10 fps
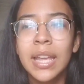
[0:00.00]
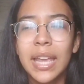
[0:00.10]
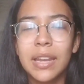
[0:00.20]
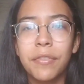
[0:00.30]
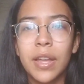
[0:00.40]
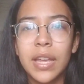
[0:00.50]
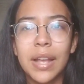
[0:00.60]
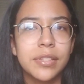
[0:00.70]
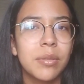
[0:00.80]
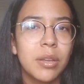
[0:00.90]
And if I
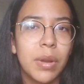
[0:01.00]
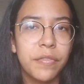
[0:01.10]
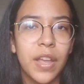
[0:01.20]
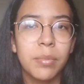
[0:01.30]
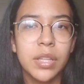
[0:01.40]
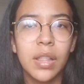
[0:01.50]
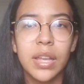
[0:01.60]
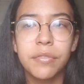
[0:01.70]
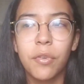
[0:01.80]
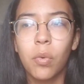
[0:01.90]
have something in my family
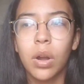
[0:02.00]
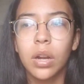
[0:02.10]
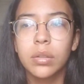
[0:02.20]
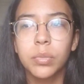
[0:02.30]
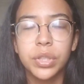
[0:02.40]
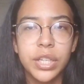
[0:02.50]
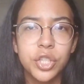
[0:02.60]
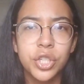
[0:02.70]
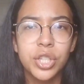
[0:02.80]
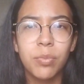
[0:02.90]
life or
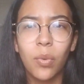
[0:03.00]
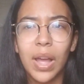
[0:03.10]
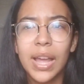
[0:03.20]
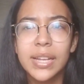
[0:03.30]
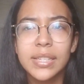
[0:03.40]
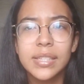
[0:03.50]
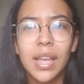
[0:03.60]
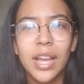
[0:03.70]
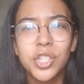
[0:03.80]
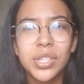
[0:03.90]
relationship
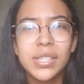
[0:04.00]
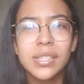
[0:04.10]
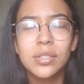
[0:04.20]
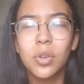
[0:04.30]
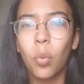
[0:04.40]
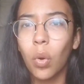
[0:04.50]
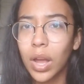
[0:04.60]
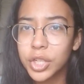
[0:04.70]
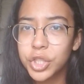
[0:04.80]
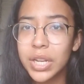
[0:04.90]
wise, I just
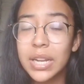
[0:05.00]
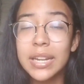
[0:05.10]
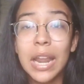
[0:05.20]
squash it.